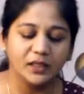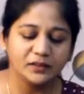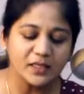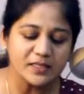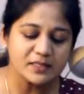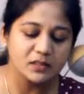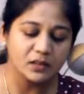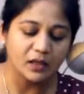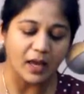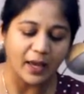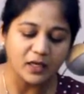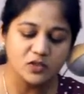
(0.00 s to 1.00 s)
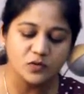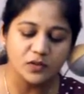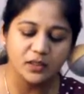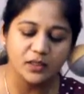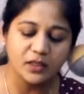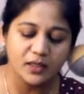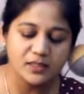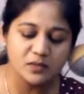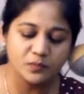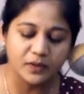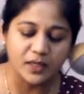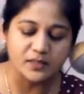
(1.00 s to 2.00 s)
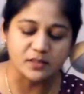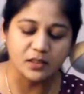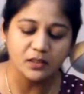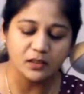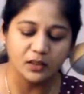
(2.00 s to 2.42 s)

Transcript: This actually is present